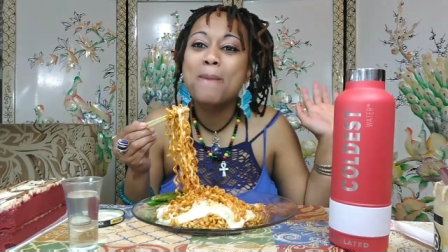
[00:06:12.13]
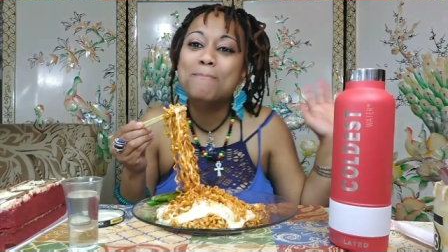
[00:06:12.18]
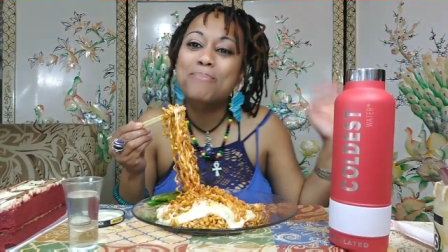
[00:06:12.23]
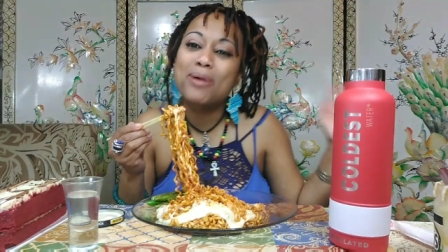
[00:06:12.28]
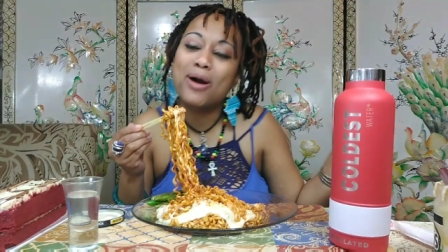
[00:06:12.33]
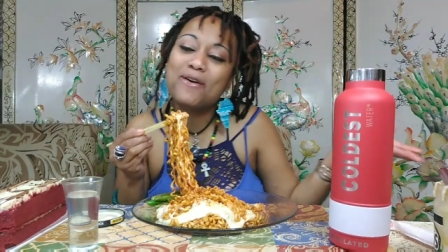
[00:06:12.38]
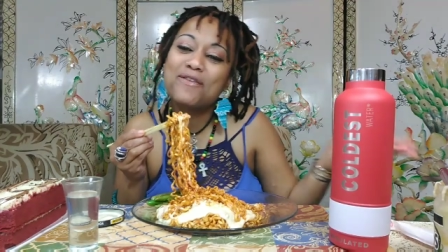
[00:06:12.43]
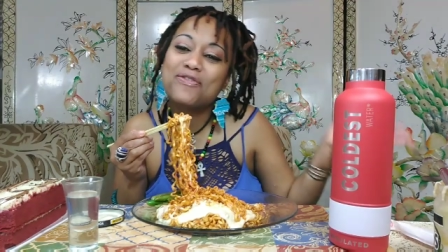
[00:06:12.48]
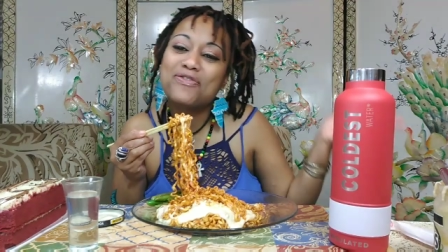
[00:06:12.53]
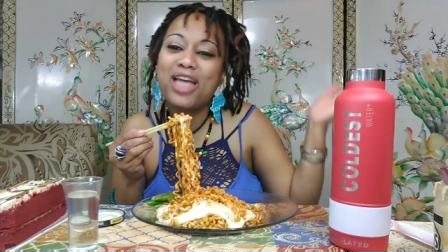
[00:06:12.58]

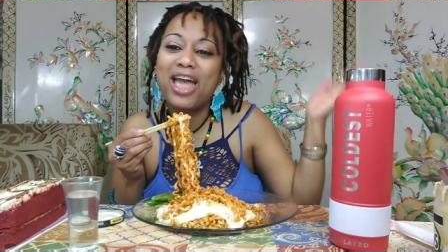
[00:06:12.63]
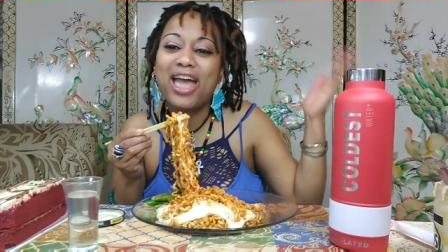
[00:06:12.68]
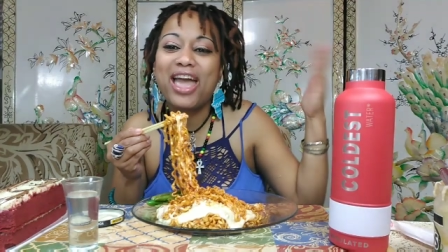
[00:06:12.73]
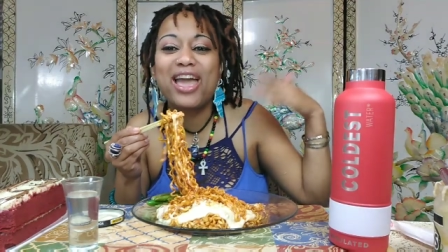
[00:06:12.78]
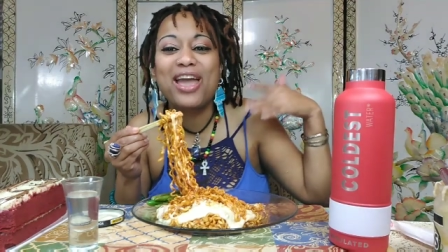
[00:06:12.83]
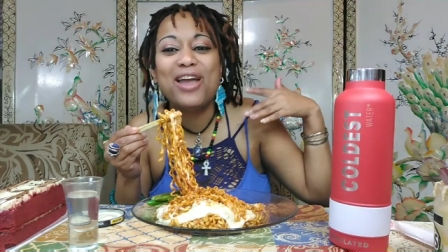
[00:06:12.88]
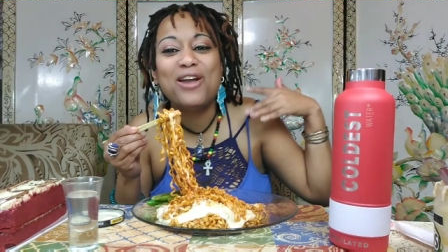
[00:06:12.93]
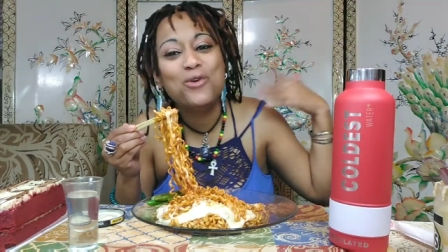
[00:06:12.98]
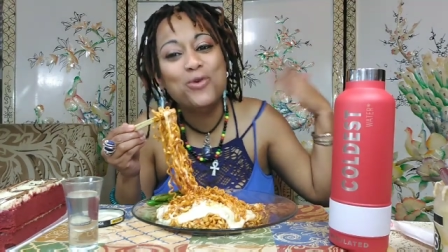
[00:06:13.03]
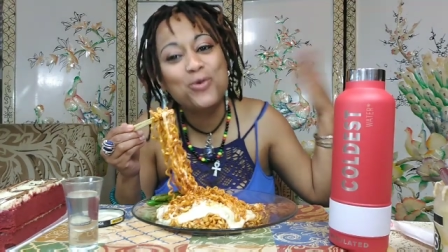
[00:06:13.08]

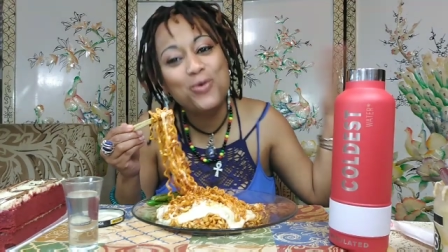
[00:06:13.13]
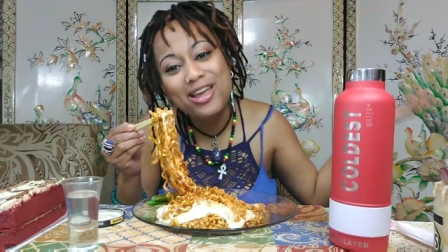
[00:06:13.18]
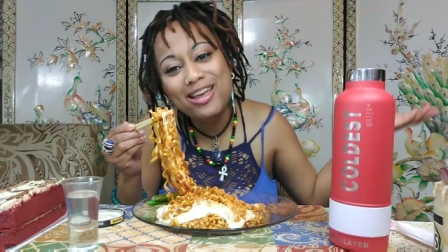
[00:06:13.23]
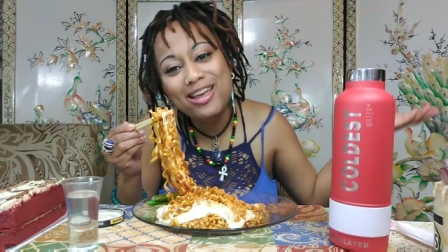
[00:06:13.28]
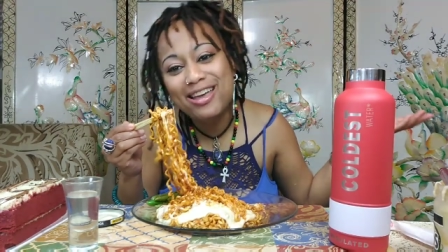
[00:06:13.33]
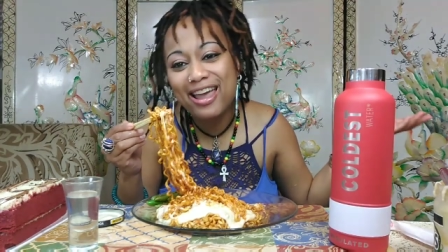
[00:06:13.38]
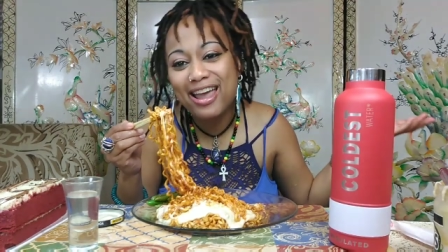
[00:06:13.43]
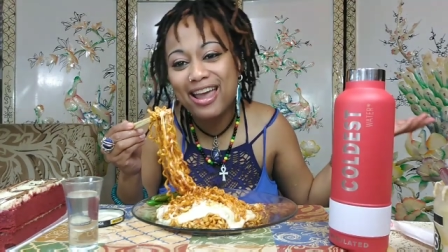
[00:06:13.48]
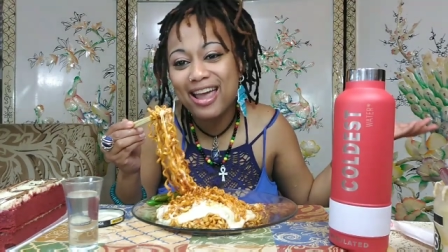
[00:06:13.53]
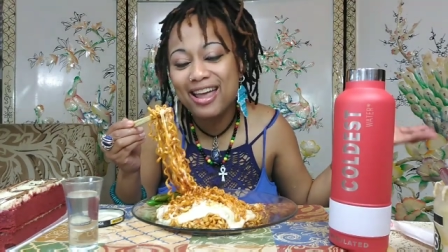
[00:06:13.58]
birthday
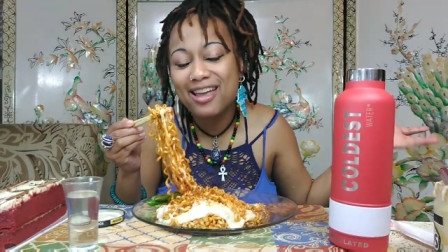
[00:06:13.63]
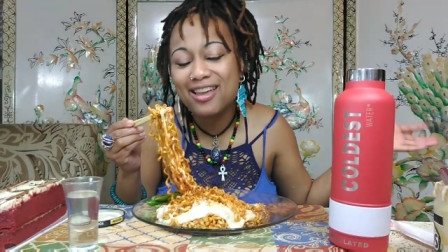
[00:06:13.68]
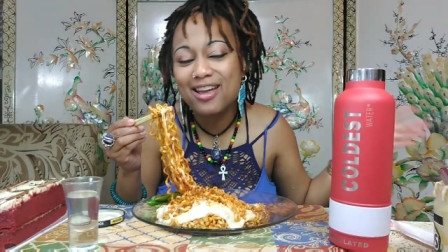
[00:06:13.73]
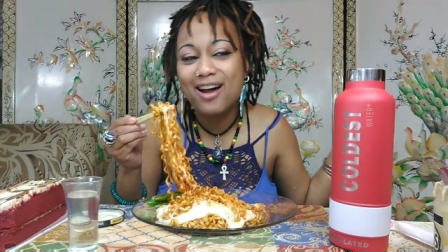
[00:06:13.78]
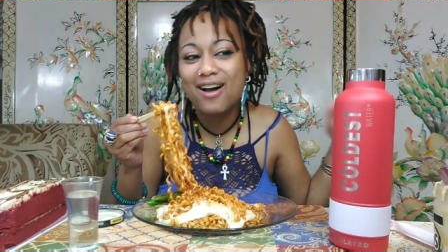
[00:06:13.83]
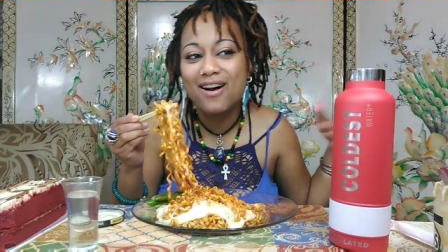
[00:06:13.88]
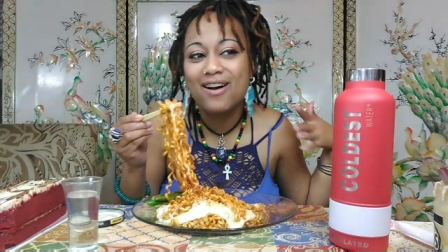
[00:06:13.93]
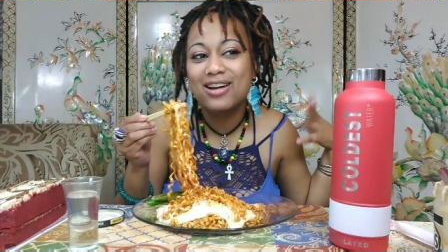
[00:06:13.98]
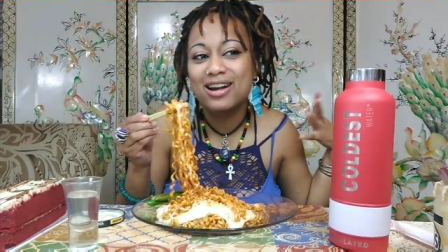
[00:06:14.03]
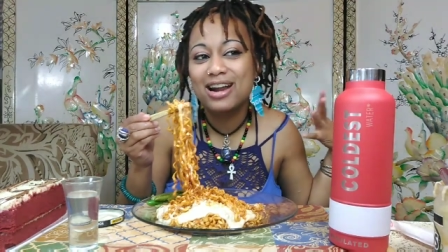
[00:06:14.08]
weekend, y'all,